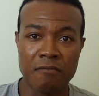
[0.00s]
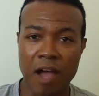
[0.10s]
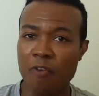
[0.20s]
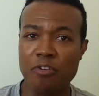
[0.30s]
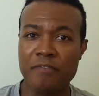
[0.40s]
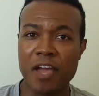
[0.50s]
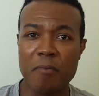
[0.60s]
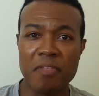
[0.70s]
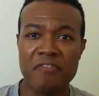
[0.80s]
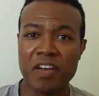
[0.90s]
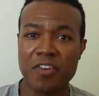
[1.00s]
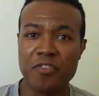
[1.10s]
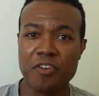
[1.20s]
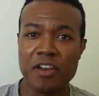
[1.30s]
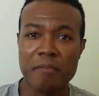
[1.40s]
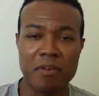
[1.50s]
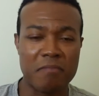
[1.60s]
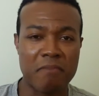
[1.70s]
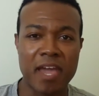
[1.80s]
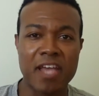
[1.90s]
I don't know if y'all motherfucking know it or not, but
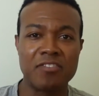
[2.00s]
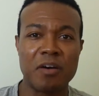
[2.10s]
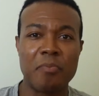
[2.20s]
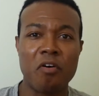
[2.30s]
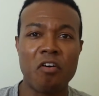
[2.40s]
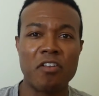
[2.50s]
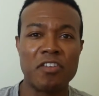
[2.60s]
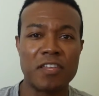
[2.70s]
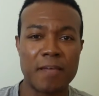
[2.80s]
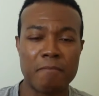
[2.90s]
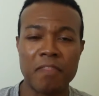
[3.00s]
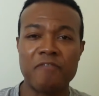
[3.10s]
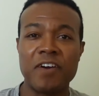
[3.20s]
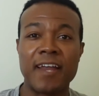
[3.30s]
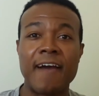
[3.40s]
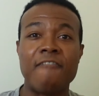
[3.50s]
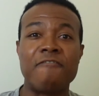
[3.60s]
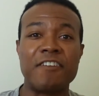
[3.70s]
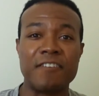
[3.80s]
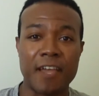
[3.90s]
the mask are part of your motherfucking
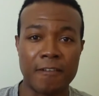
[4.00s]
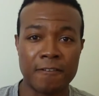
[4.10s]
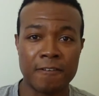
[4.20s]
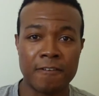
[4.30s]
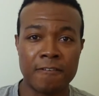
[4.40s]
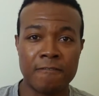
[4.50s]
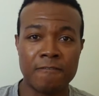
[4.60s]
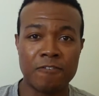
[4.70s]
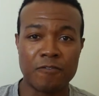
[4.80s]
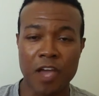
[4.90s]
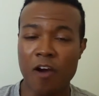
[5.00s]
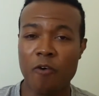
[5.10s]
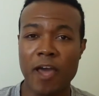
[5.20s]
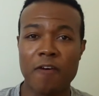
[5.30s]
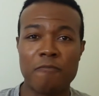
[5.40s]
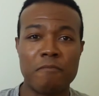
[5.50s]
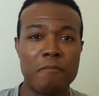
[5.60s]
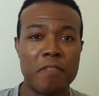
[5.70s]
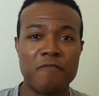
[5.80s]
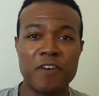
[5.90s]
outfit now. So if y'all got on
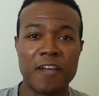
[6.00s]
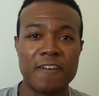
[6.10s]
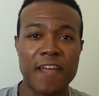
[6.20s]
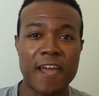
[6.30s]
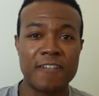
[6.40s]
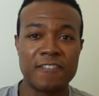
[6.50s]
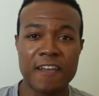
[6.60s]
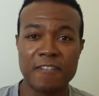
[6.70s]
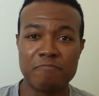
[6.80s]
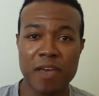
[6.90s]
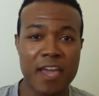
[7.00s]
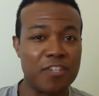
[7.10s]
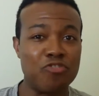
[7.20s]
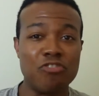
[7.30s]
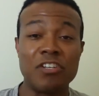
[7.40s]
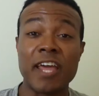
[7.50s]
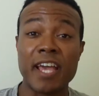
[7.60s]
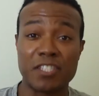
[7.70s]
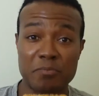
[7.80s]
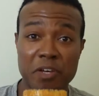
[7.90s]
motherfucking nasty ass mask, you a
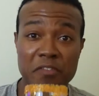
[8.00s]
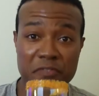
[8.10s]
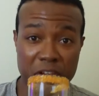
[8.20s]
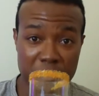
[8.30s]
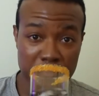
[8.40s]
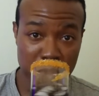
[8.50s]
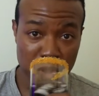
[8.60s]
nasty motherfucker.